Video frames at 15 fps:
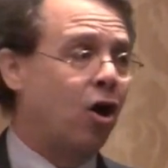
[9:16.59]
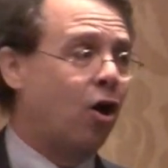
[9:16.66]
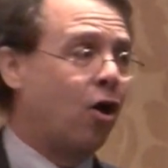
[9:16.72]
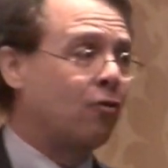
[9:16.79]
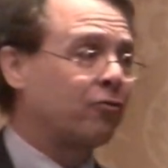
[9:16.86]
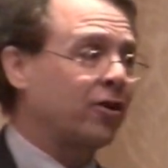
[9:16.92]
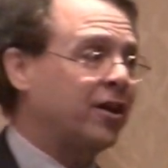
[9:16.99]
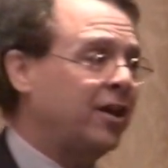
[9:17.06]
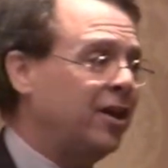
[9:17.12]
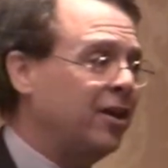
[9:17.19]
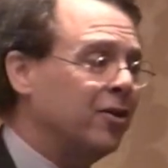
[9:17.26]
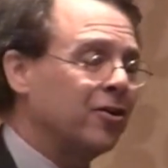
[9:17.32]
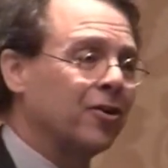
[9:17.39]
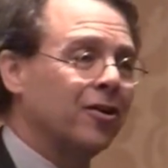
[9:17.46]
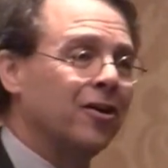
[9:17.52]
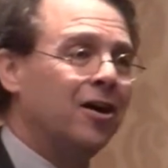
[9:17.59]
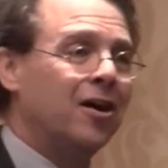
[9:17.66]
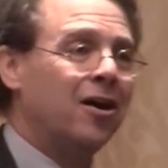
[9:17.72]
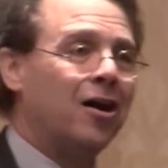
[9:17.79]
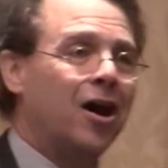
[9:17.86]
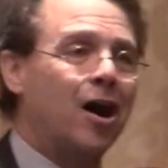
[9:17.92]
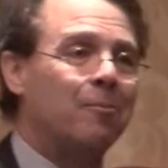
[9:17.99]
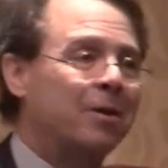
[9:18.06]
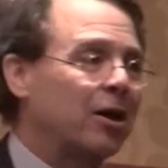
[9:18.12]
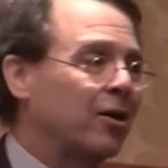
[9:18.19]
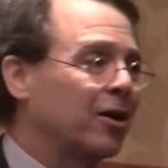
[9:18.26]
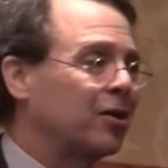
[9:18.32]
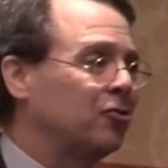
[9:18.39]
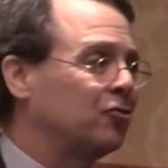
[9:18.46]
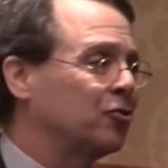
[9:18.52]
Over here,
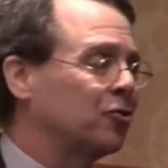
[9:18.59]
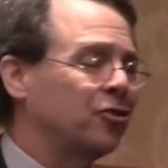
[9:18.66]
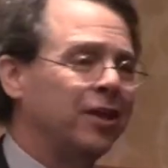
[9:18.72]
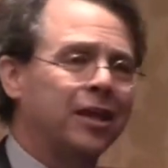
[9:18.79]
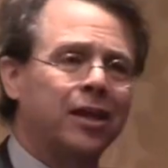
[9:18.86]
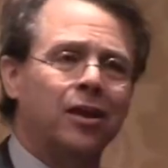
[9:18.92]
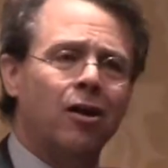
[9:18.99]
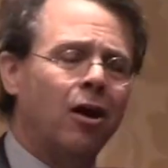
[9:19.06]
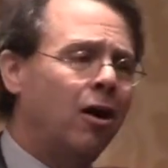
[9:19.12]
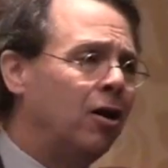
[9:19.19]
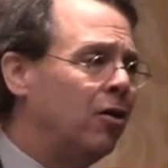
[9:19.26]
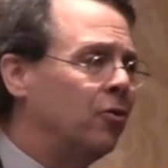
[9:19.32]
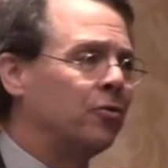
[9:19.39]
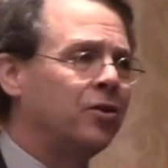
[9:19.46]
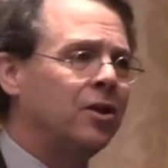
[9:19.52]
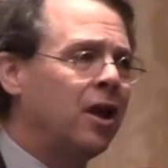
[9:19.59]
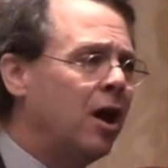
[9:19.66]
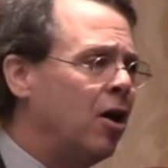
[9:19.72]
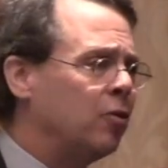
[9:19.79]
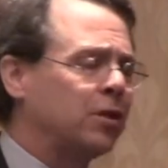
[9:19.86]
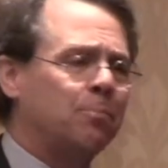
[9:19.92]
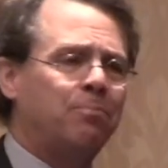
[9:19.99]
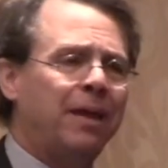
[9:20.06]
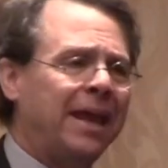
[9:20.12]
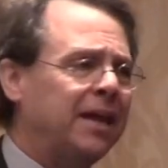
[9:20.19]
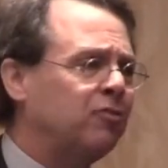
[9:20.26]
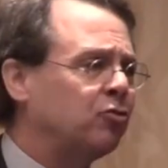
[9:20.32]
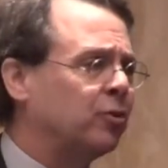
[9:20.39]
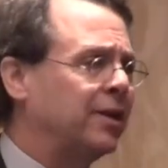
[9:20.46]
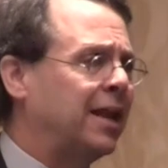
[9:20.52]
Americans are thinking, oh no, the
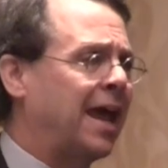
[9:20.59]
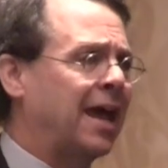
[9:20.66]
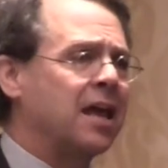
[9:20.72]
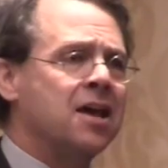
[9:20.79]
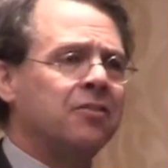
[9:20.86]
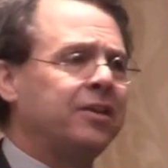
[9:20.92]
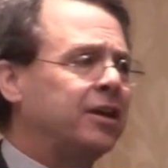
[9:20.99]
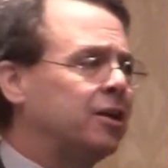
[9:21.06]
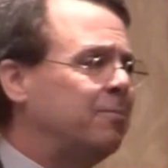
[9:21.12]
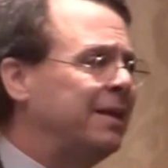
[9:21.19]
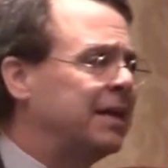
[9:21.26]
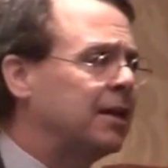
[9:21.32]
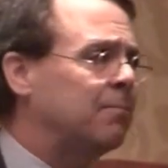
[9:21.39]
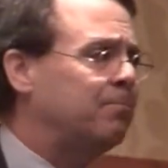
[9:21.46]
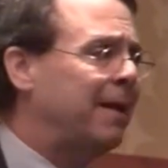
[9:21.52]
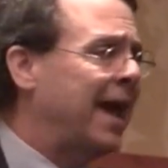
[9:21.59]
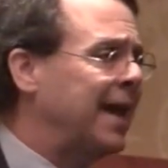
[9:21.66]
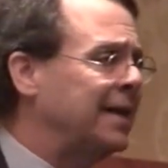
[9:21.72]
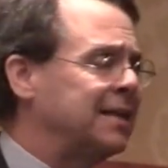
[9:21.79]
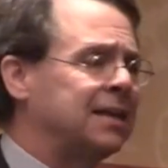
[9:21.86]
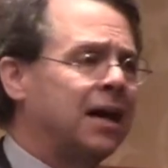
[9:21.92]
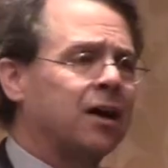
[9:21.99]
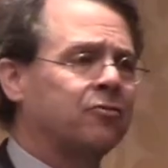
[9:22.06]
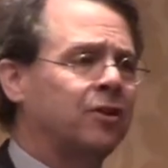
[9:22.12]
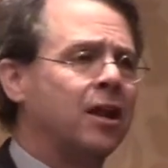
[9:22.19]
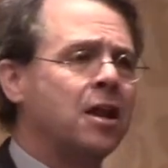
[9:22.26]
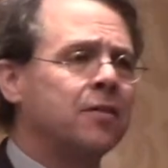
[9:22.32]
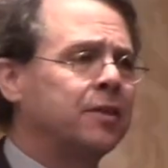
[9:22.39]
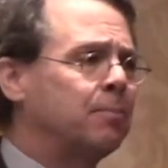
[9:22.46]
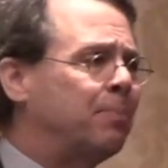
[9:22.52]
Patriot Act, the enemy combatant doctrine,
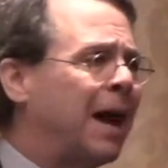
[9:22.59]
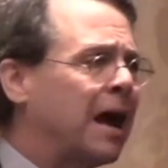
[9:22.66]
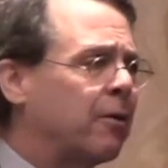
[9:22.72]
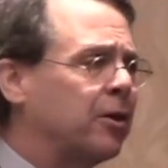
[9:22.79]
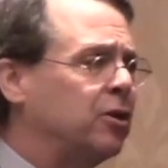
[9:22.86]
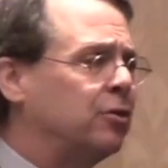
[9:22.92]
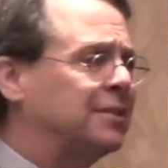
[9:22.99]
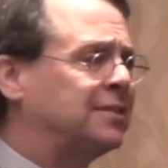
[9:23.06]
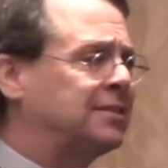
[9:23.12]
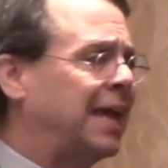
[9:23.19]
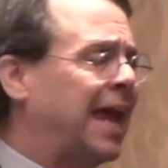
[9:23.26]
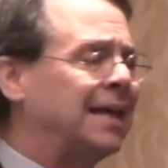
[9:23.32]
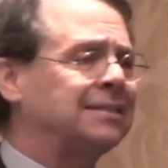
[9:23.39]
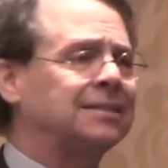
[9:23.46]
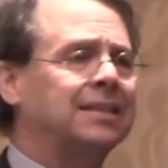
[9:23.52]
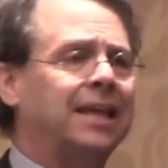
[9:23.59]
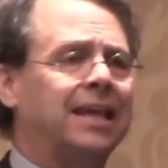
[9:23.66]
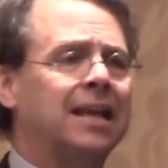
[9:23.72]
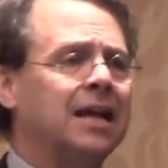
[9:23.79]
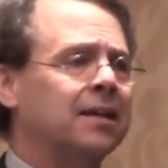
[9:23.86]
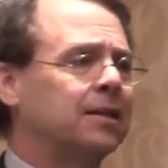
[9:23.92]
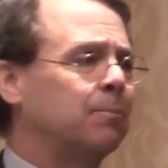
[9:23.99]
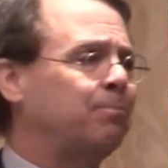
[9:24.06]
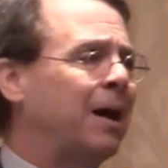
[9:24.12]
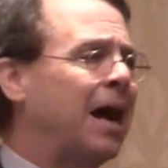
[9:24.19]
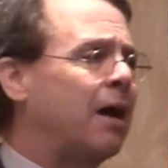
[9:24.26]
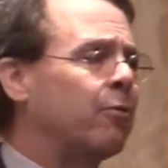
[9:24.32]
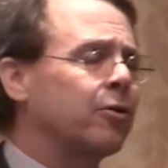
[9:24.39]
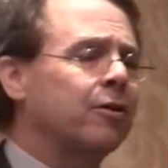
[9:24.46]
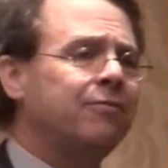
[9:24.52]
the power to assassinate, the
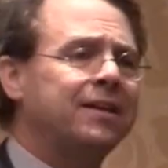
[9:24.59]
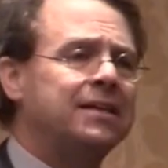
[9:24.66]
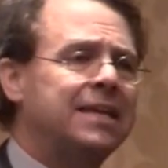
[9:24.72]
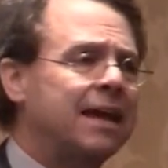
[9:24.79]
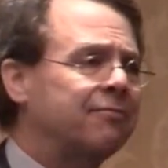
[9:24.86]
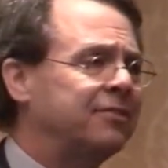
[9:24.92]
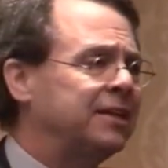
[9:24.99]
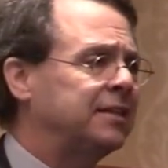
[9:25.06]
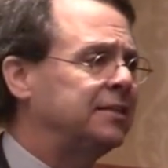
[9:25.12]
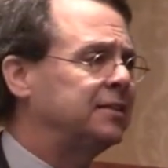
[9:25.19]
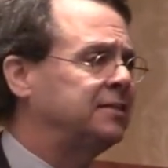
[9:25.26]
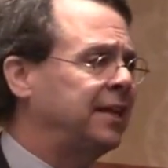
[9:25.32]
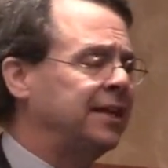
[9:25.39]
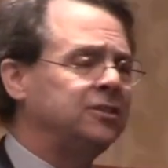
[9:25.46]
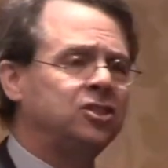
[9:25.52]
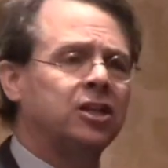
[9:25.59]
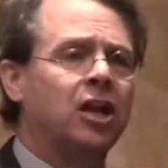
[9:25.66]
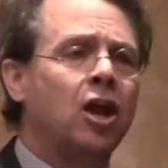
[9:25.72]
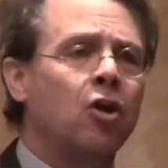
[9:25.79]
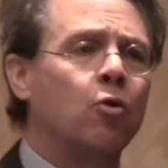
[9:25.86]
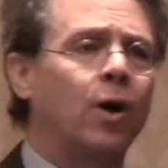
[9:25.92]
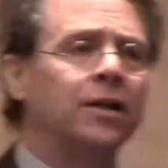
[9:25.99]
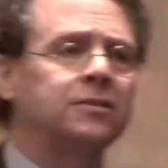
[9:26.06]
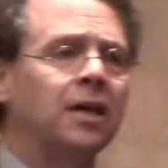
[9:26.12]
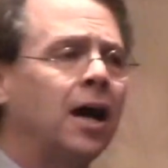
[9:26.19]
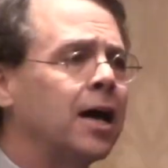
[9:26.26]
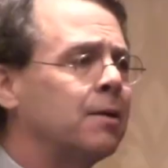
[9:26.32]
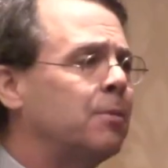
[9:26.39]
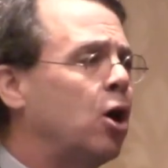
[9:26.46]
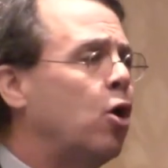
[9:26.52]
power of indefinite detention,
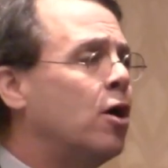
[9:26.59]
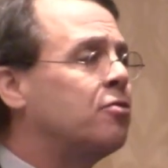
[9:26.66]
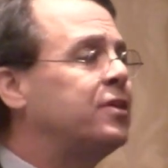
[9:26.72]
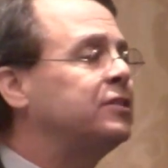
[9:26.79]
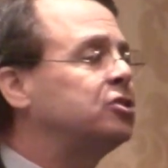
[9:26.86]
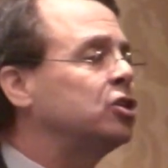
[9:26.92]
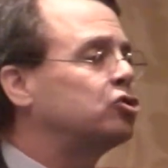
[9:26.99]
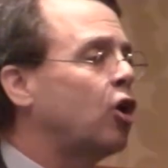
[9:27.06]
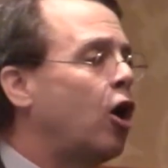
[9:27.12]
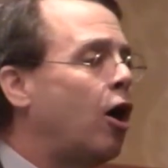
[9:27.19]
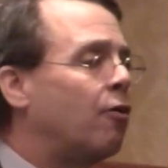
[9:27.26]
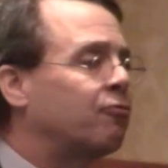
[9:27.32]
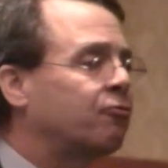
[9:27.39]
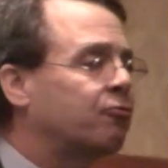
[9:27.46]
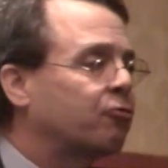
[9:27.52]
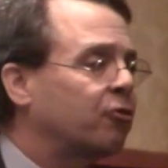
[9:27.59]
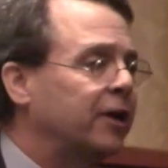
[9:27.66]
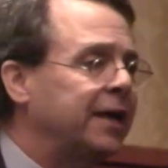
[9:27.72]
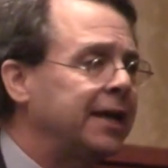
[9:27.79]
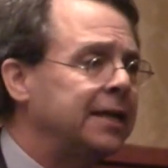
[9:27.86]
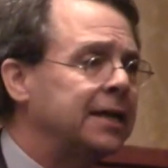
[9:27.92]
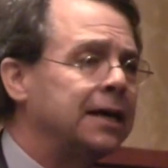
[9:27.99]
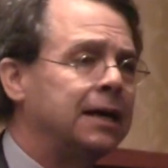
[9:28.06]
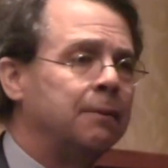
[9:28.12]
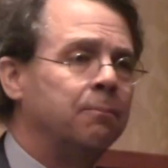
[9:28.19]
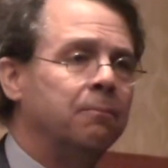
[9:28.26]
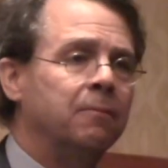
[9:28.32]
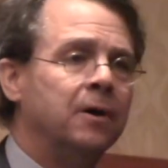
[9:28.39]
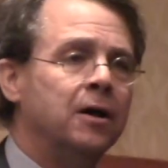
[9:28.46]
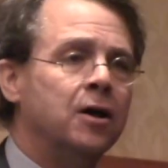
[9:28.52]
Guantanamo, this is all
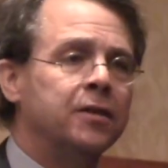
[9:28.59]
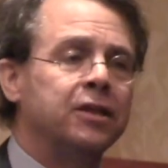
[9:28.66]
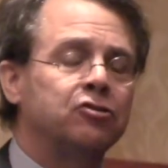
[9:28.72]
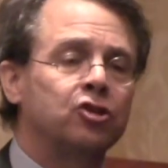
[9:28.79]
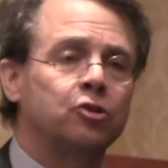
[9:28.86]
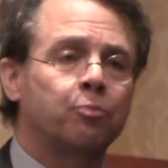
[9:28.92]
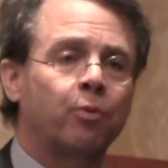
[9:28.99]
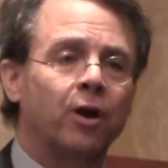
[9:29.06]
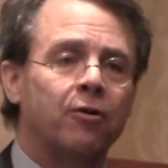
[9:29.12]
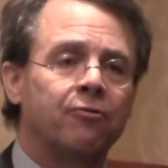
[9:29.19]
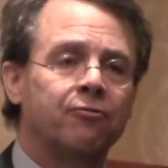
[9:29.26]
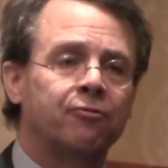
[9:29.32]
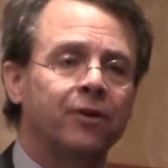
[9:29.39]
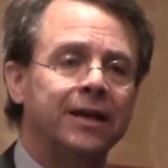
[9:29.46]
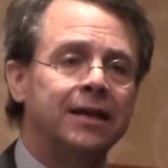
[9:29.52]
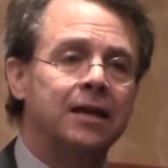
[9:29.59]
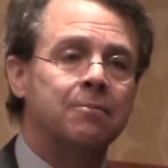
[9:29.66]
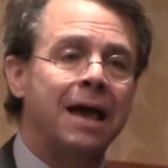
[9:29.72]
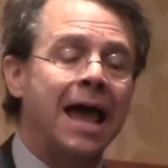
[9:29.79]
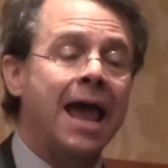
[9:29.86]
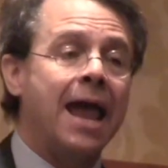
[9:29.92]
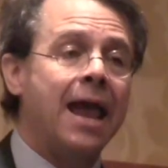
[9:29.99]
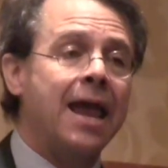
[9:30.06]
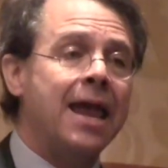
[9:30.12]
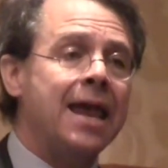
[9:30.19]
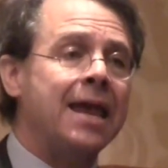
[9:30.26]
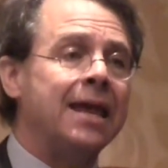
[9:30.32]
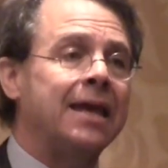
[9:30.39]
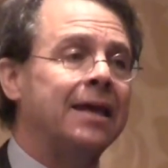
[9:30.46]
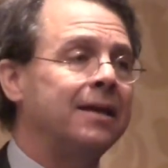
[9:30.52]
freedom. This is pro-freedom.
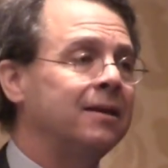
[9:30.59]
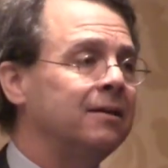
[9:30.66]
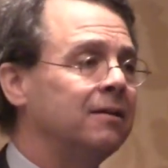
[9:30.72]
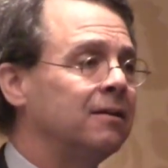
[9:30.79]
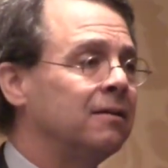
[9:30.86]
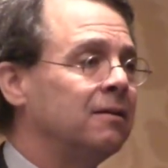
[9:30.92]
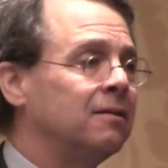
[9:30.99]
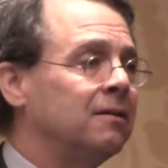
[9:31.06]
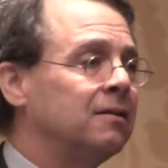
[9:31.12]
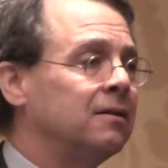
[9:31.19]
And